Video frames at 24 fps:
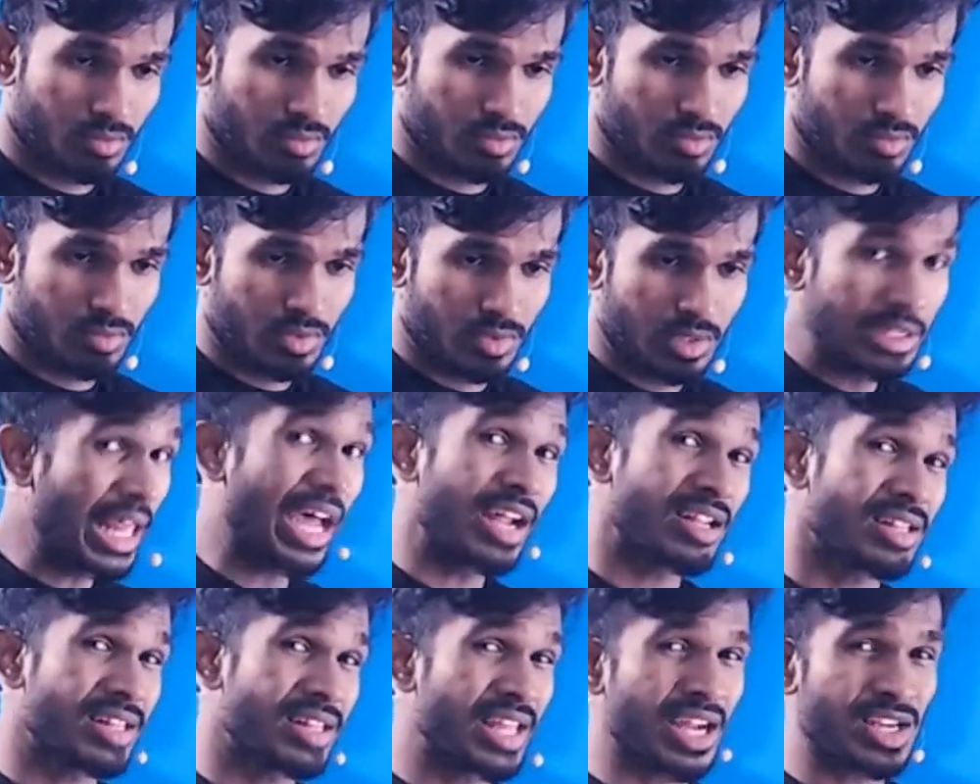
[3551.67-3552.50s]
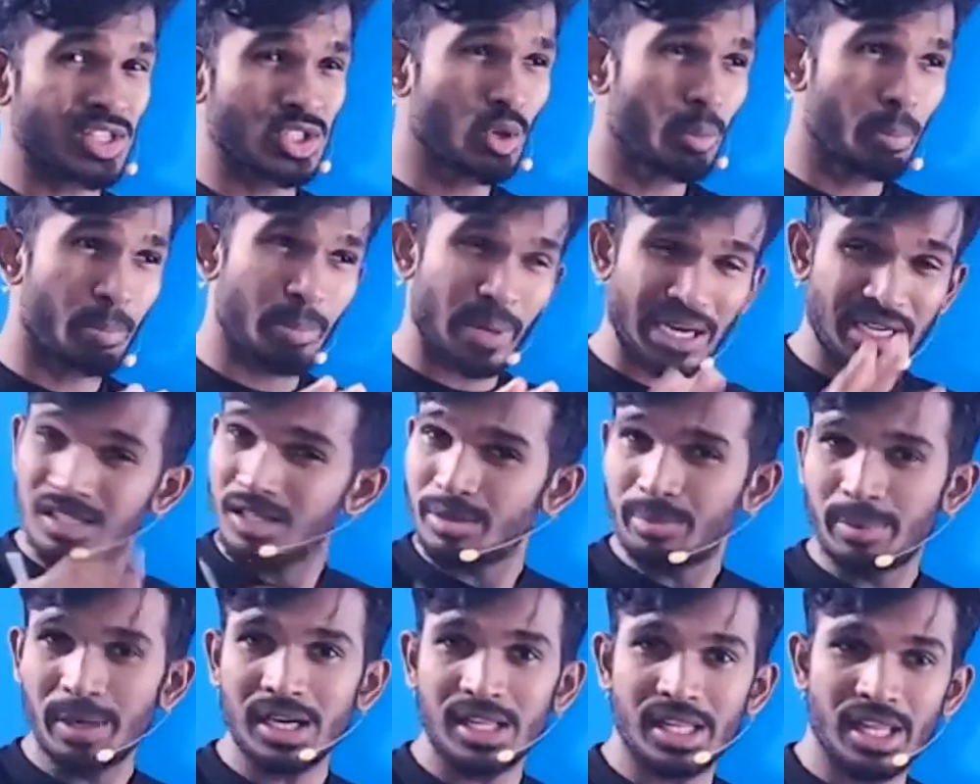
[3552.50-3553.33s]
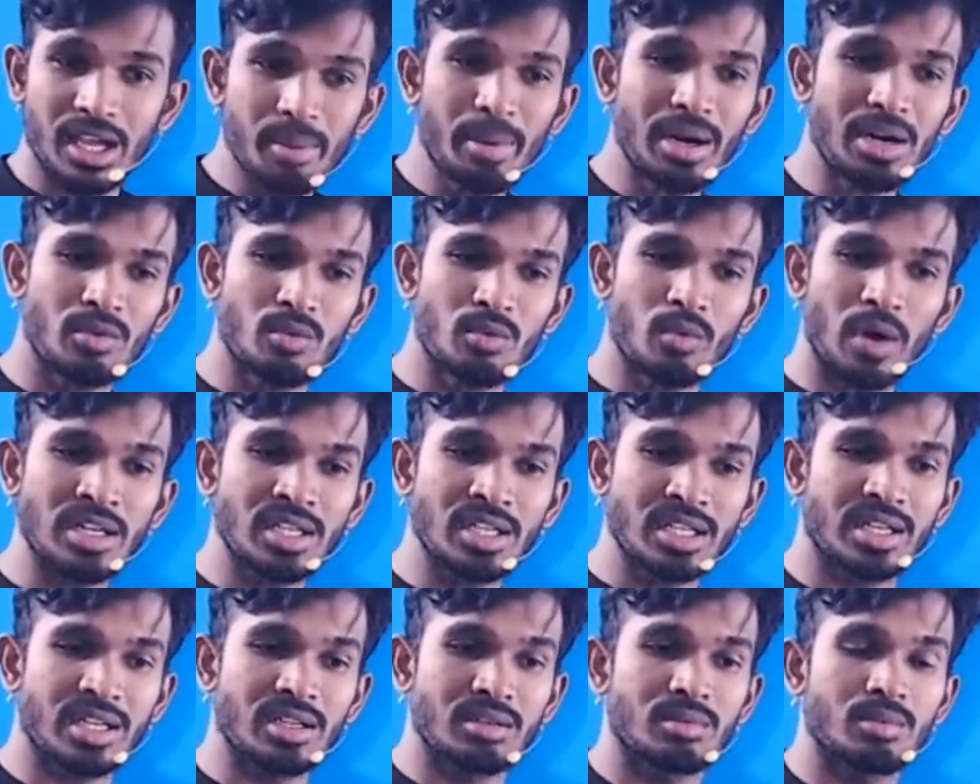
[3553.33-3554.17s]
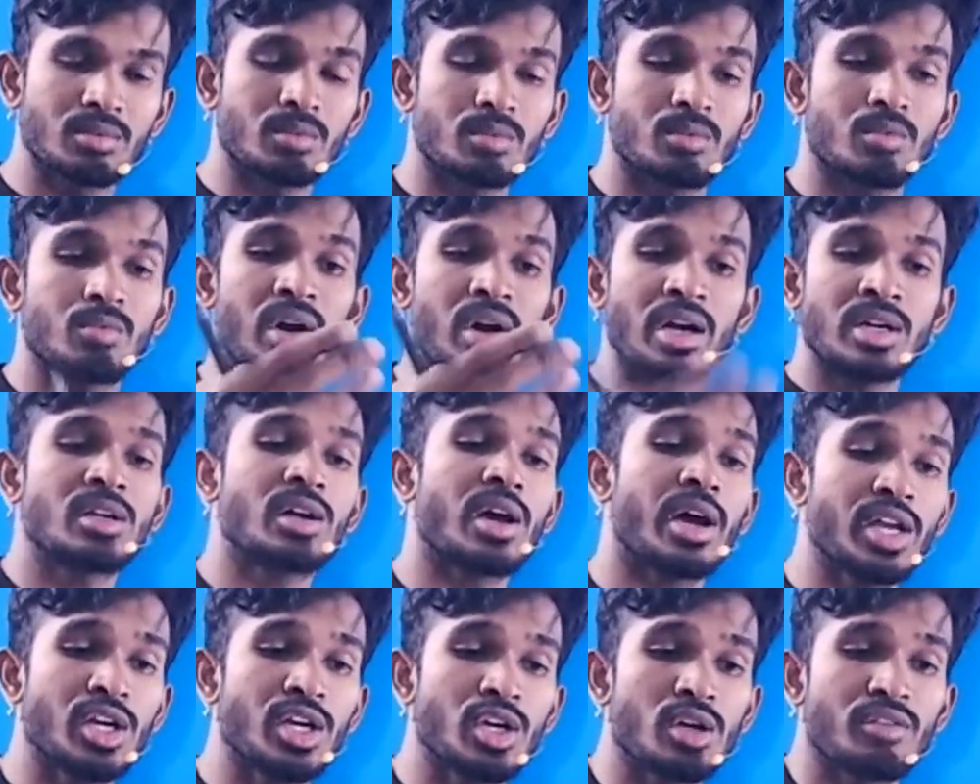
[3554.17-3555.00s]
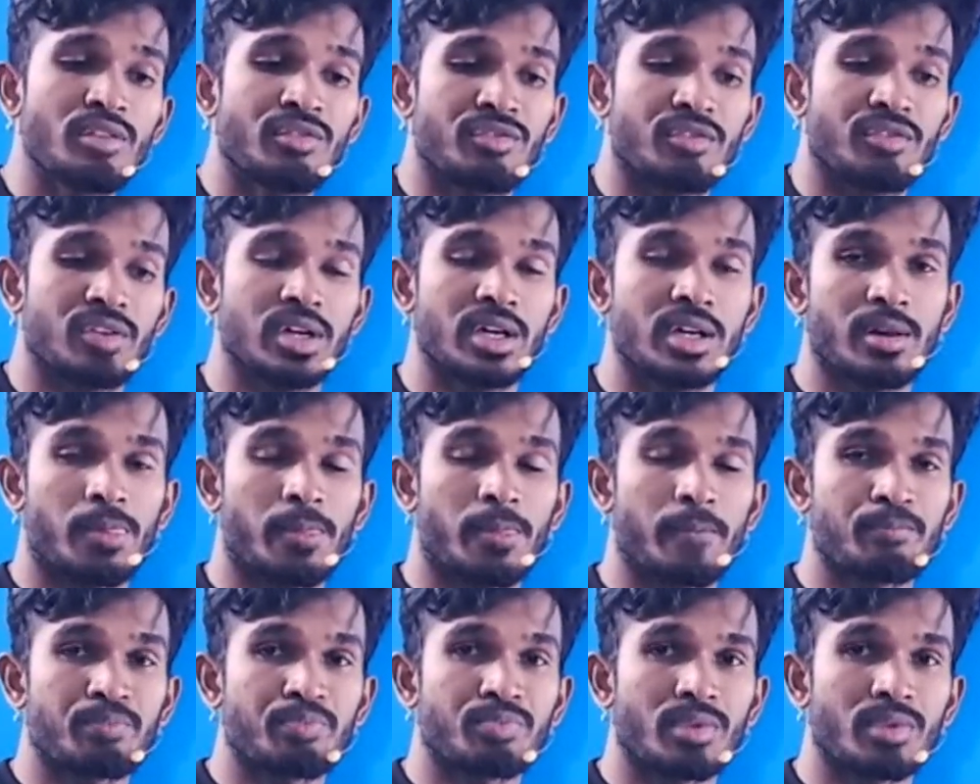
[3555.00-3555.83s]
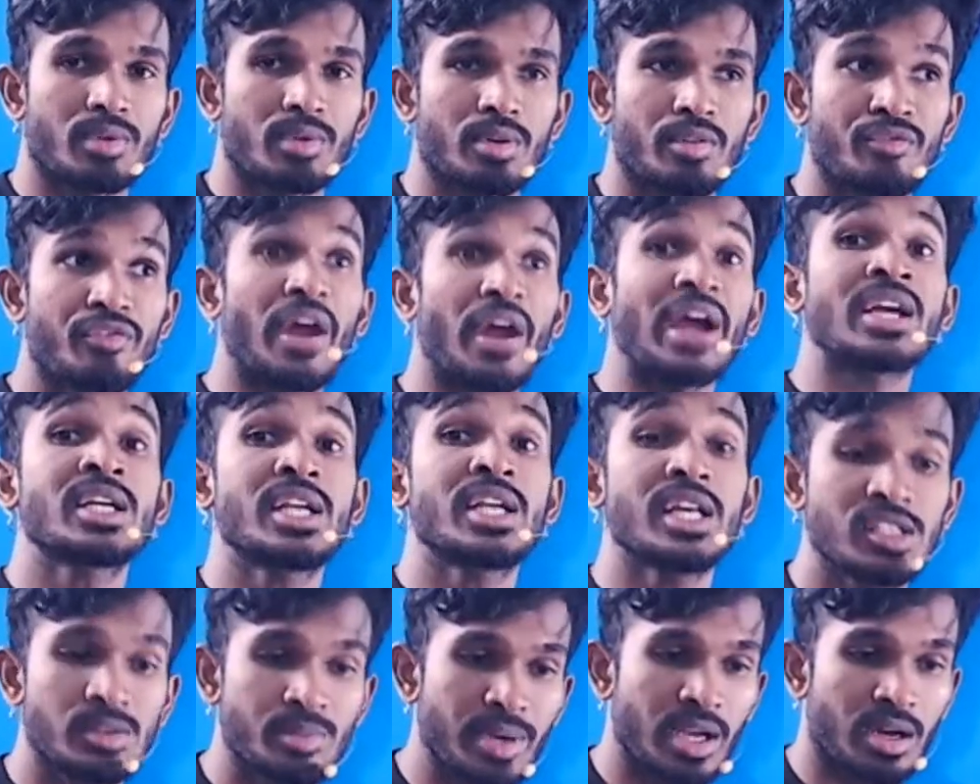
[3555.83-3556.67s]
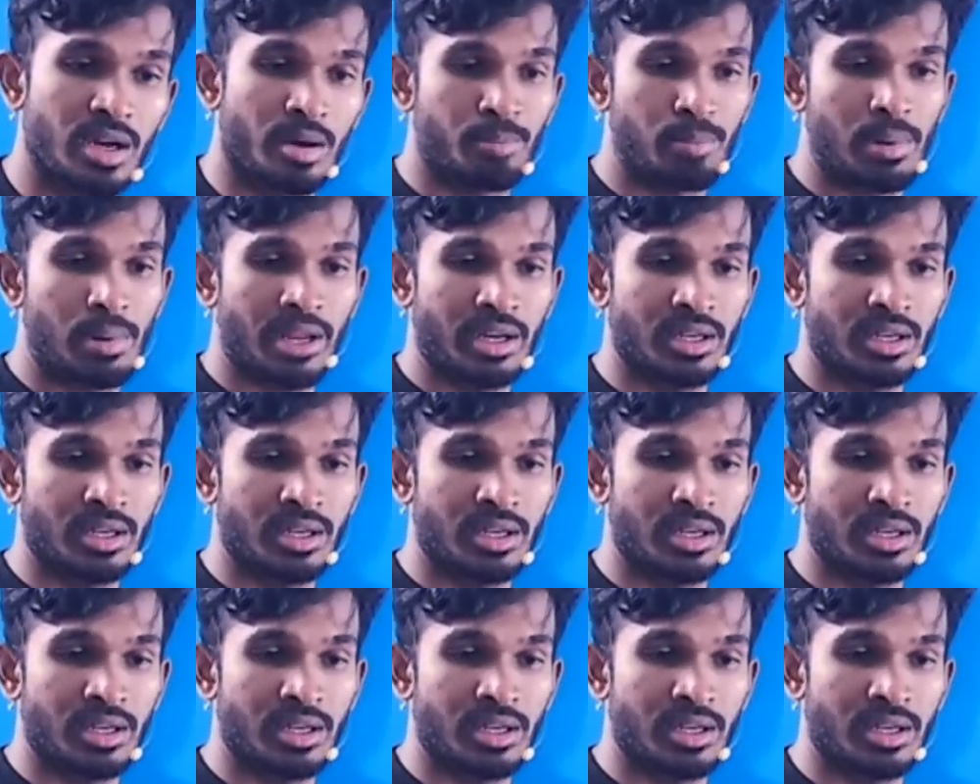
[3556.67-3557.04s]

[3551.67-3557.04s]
There's no principle there, but what kind of factor is being applied